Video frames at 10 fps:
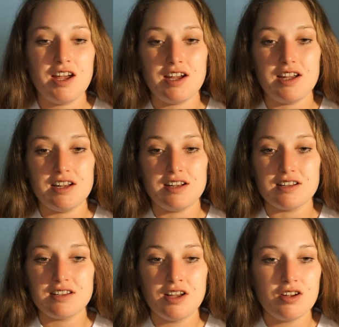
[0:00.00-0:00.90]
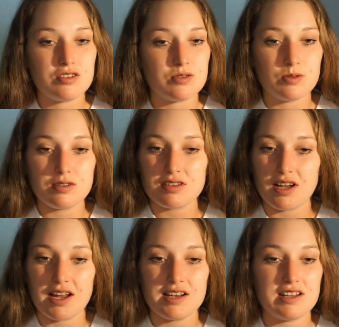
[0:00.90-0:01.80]
And
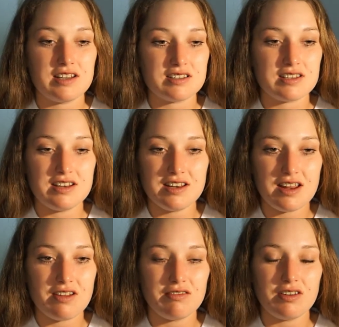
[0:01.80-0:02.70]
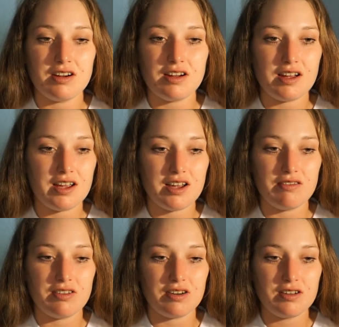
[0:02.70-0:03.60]
suicide is never
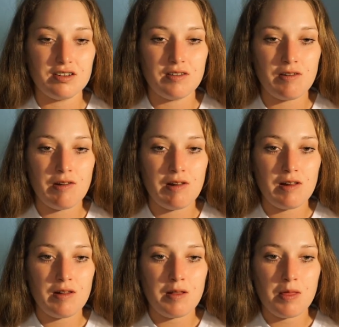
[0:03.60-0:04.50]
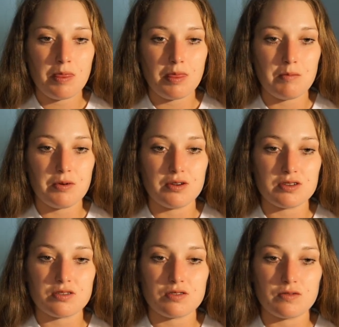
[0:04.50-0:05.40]
ever the person's